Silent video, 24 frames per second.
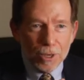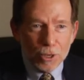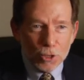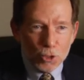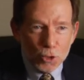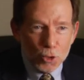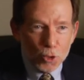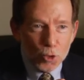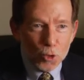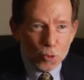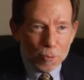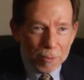
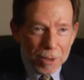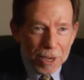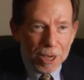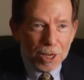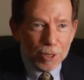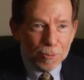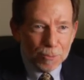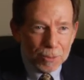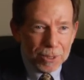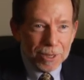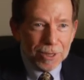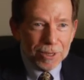You
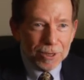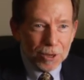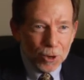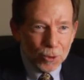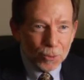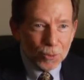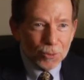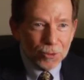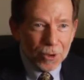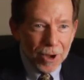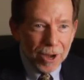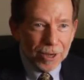made me
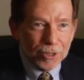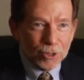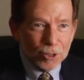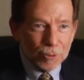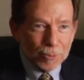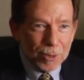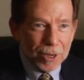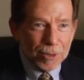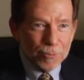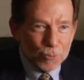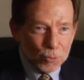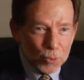go talk to
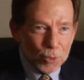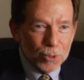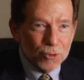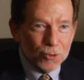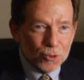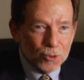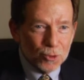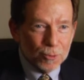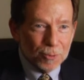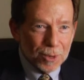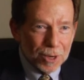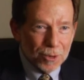my
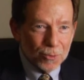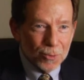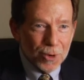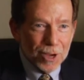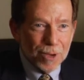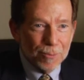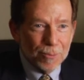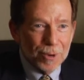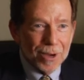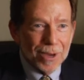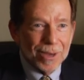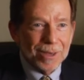priest or my
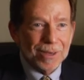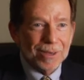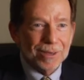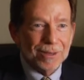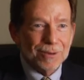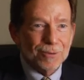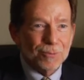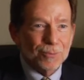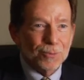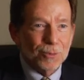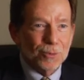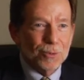rabbi
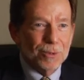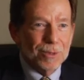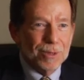and